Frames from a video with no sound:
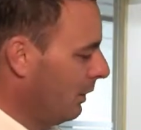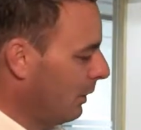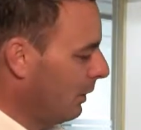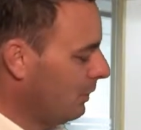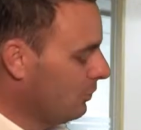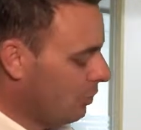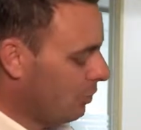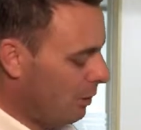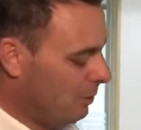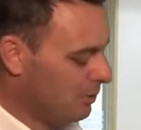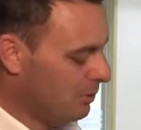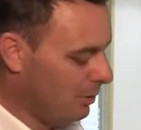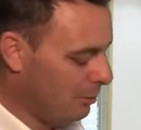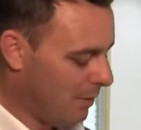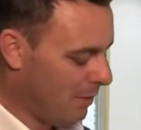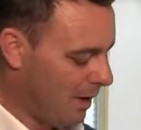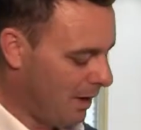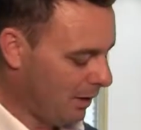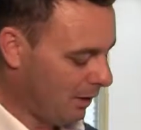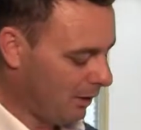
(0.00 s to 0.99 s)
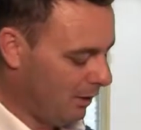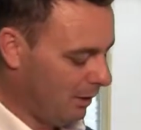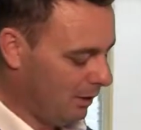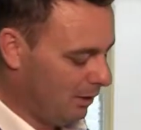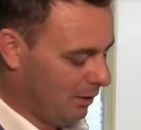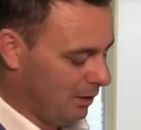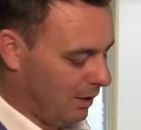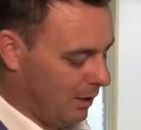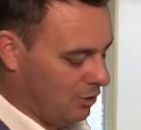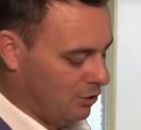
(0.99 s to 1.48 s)
In terms of the
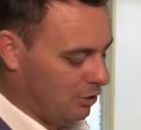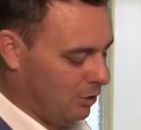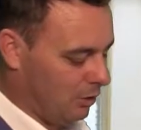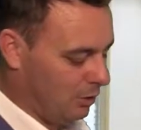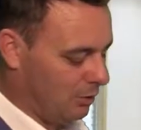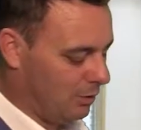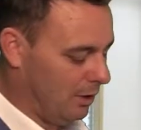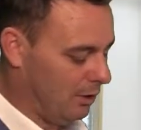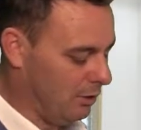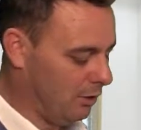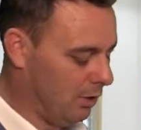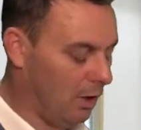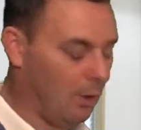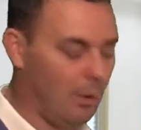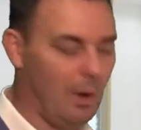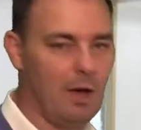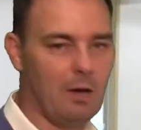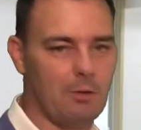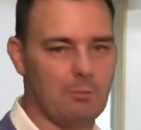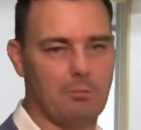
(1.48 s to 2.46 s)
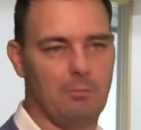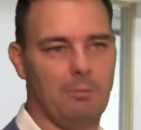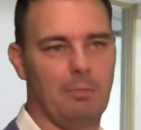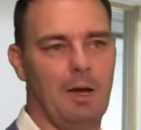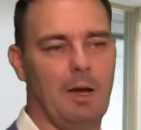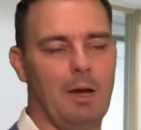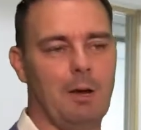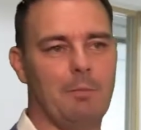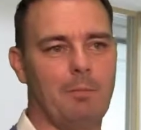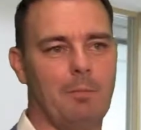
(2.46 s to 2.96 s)
marketing, I guess you can then go out
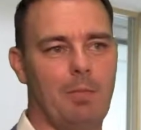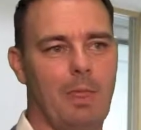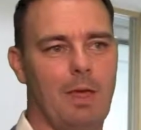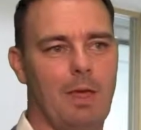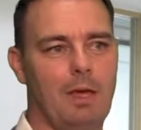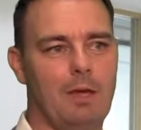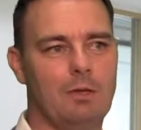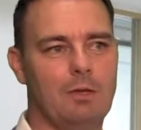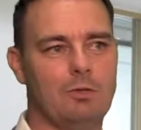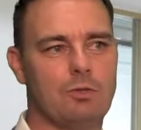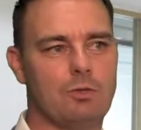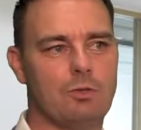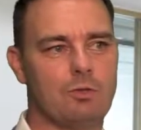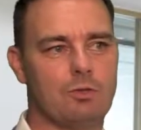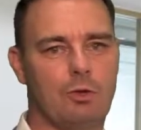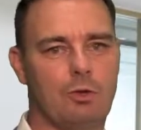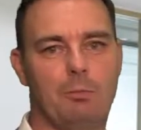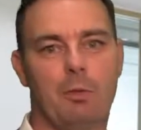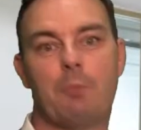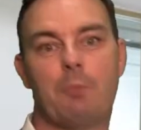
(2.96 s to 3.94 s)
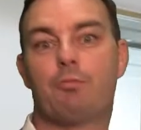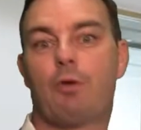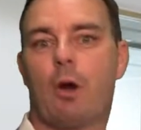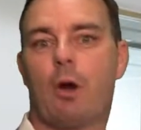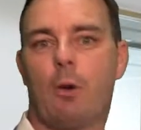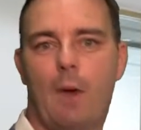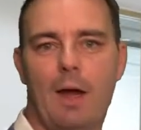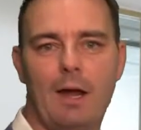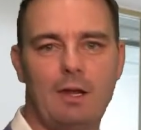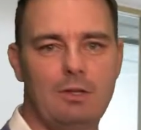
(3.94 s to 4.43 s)
and sort of be
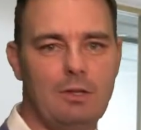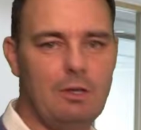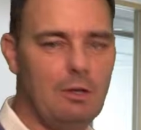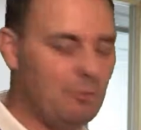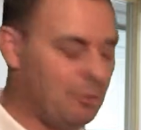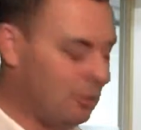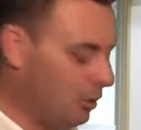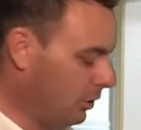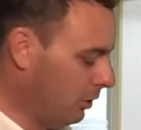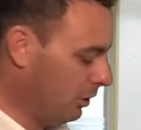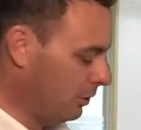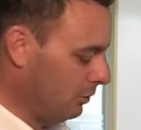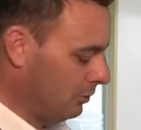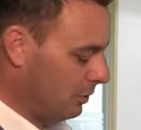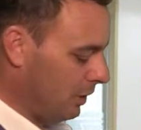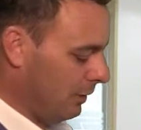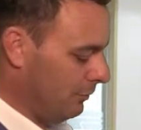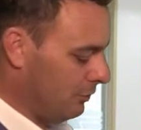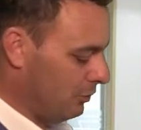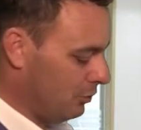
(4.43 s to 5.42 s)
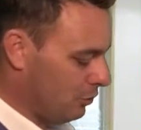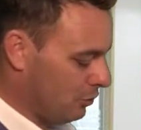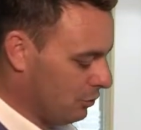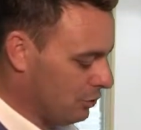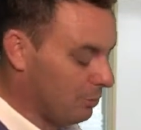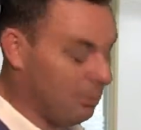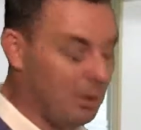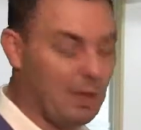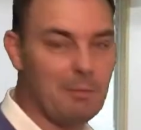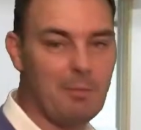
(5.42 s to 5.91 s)
proactive, and you can even do
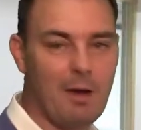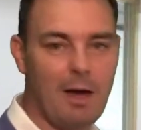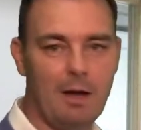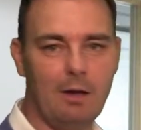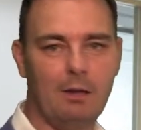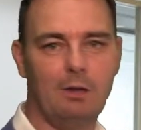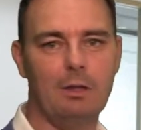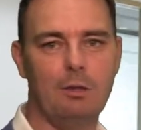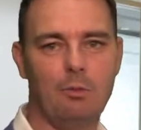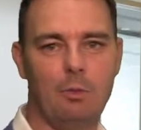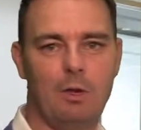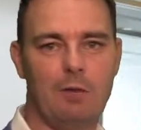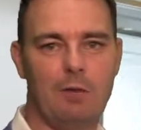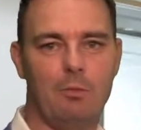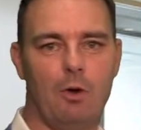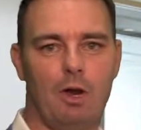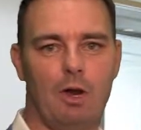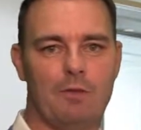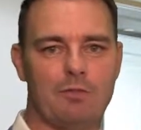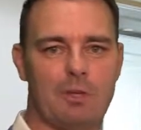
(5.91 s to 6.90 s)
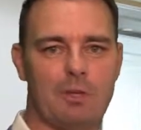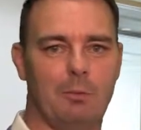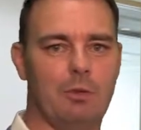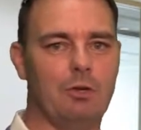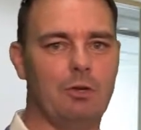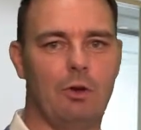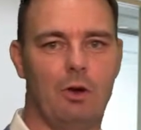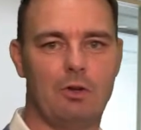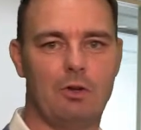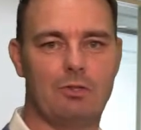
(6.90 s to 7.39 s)
some emailing where you might have
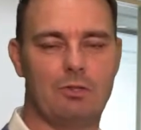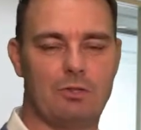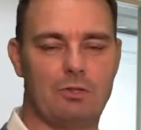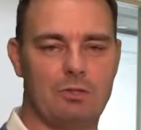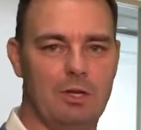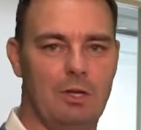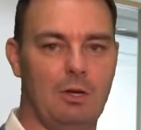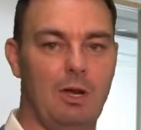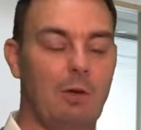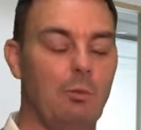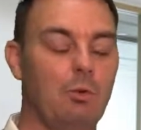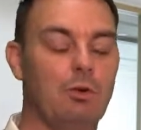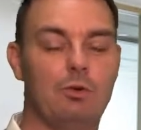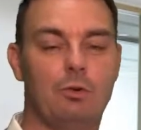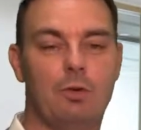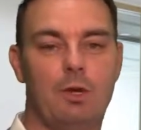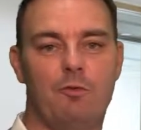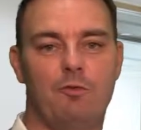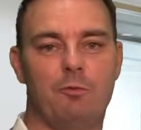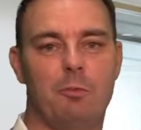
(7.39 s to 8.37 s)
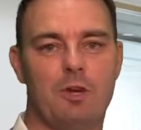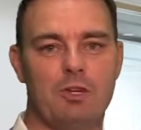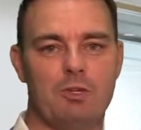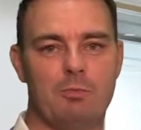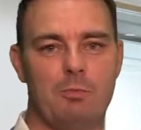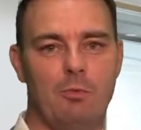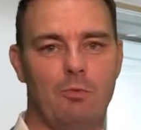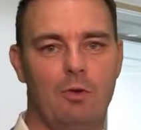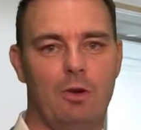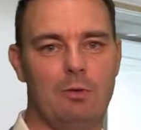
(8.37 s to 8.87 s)
something nice that said, hey, we do an
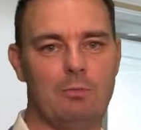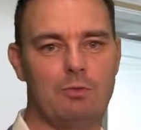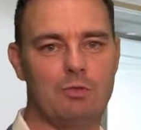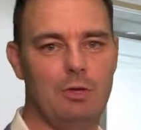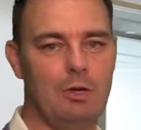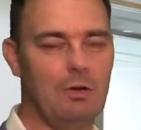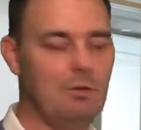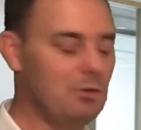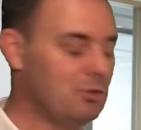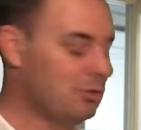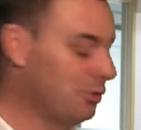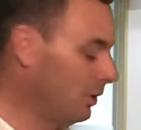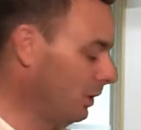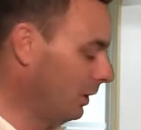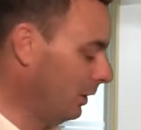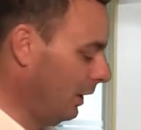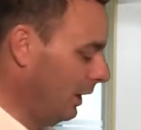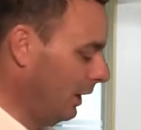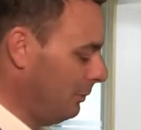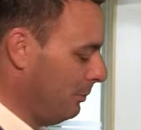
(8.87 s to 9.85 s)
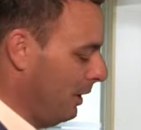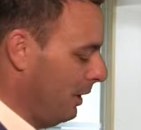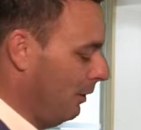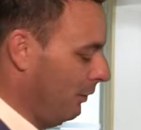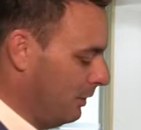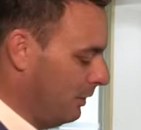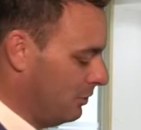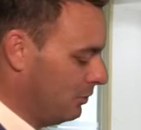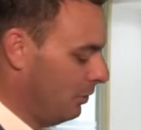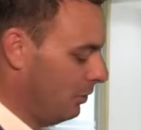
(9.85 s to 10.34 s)
information memorandum service, so you can email
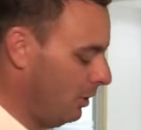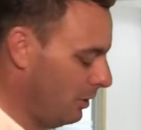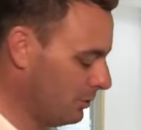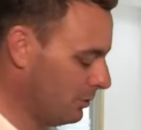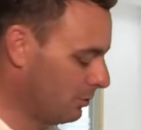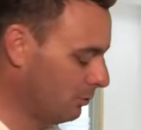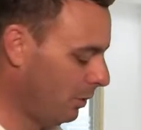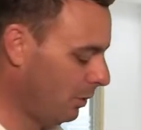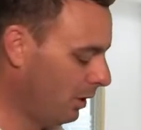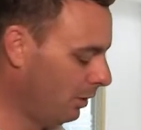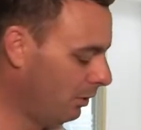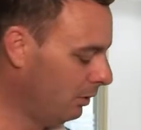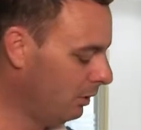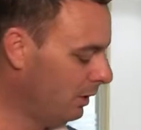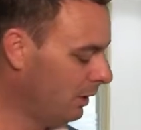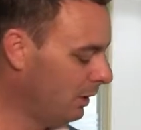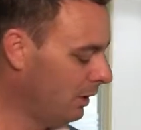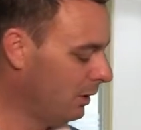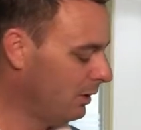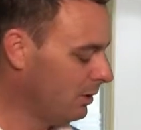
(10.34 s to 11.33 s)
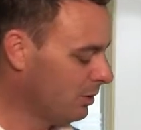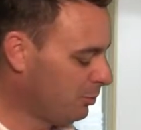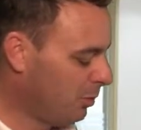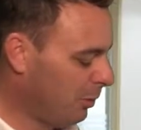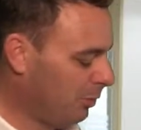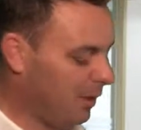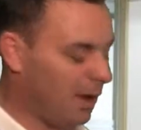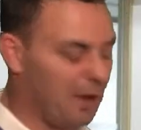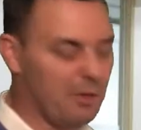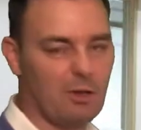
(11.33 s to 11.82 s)
these guys as well. There's
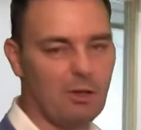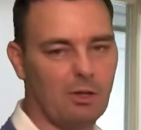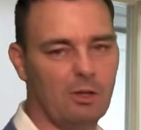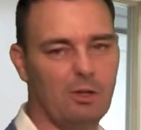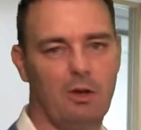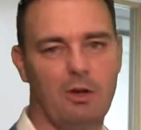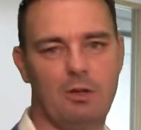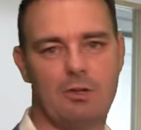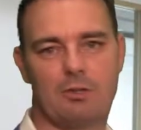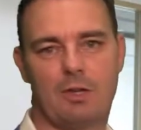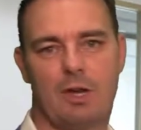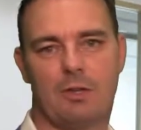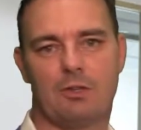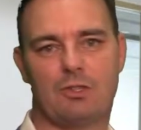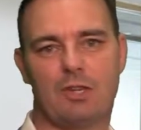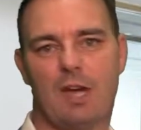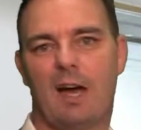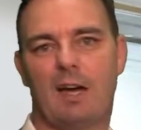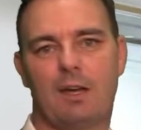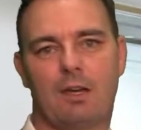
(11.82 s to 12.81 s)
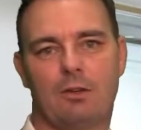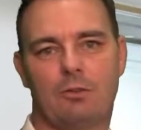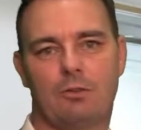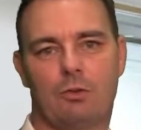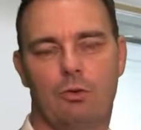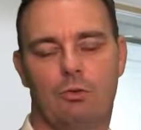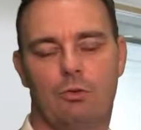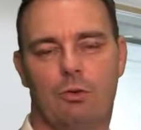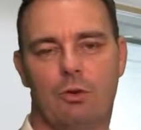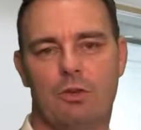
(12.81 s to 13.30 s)
probably other clients, other target
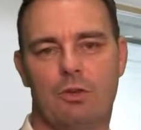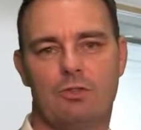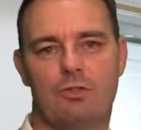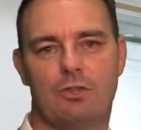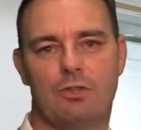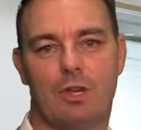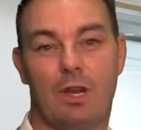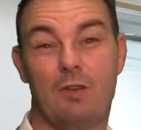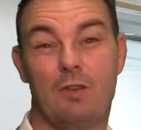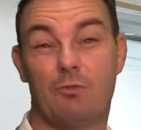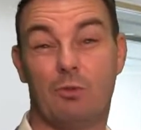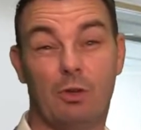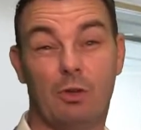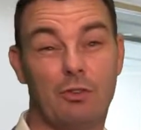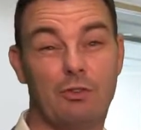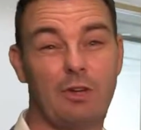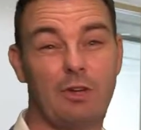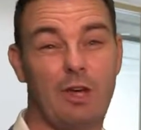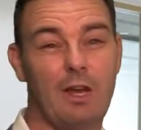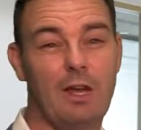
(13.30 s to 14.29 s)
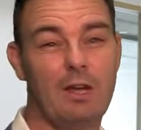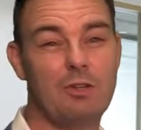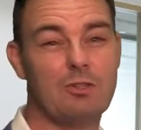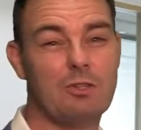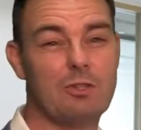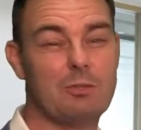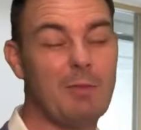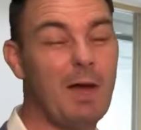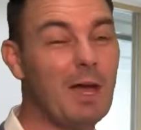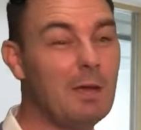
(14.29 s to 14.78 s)
audiences you can have, real estate
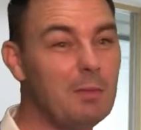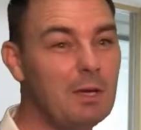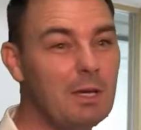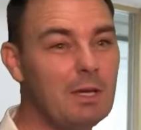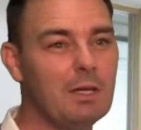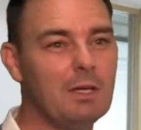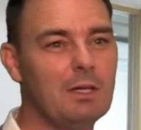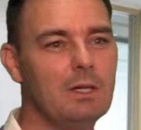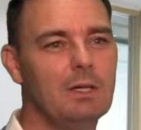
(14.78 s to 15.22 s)
agents maybe,